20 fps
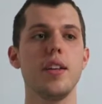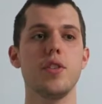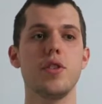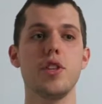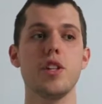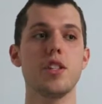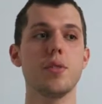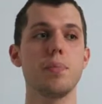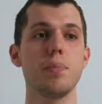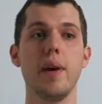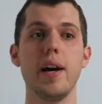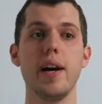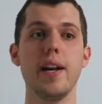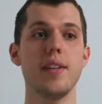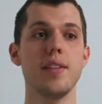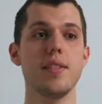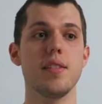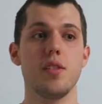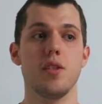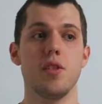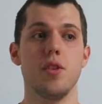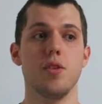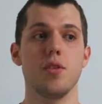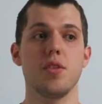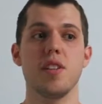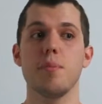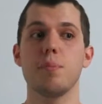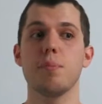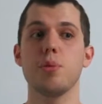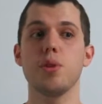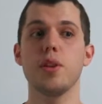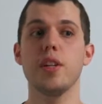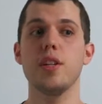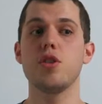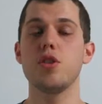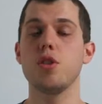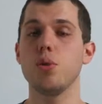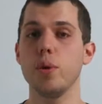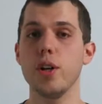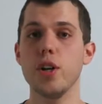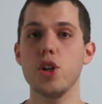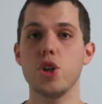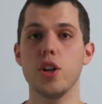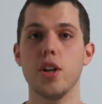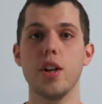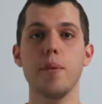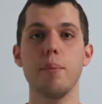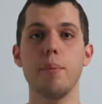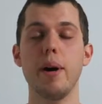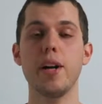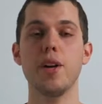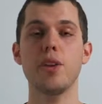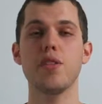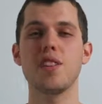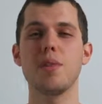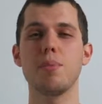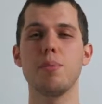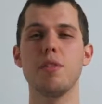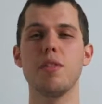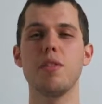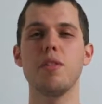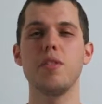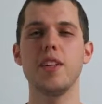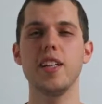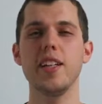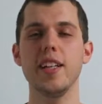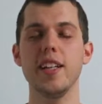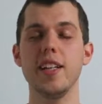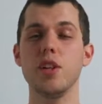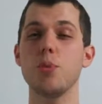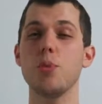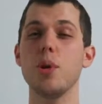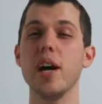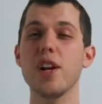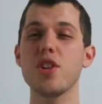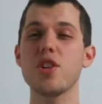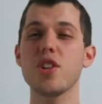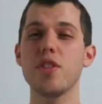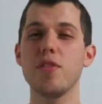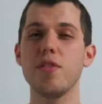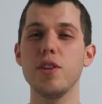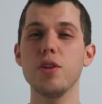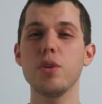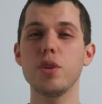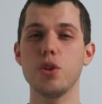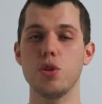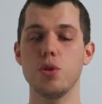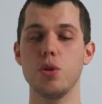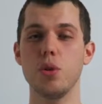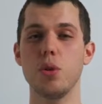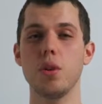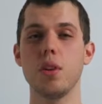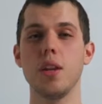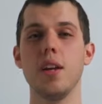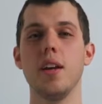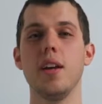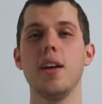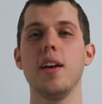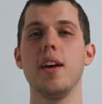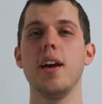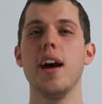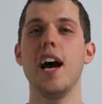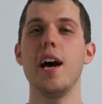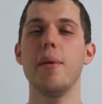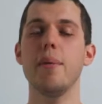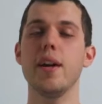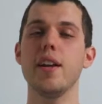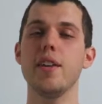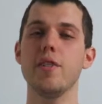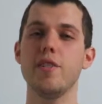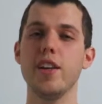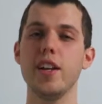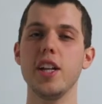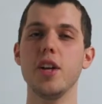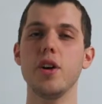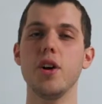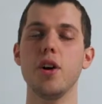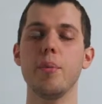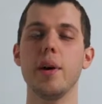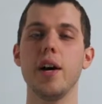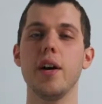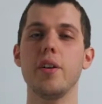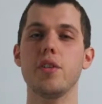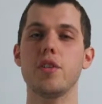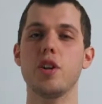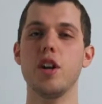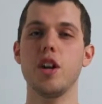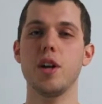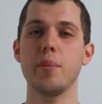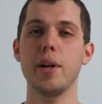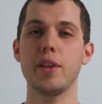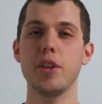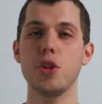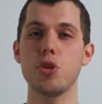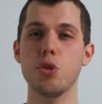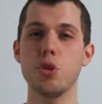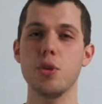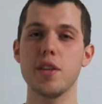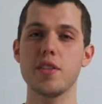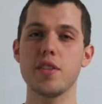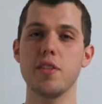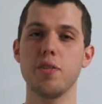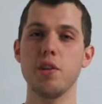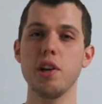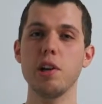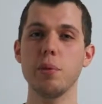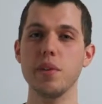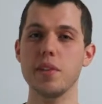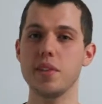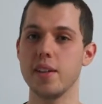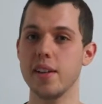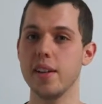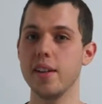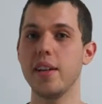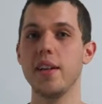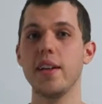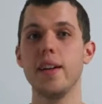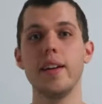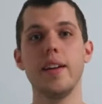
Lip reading: Just by your simple intuition, by your simple feeling, you will actually feel the truth. I made a video talking about the truth as a frequency.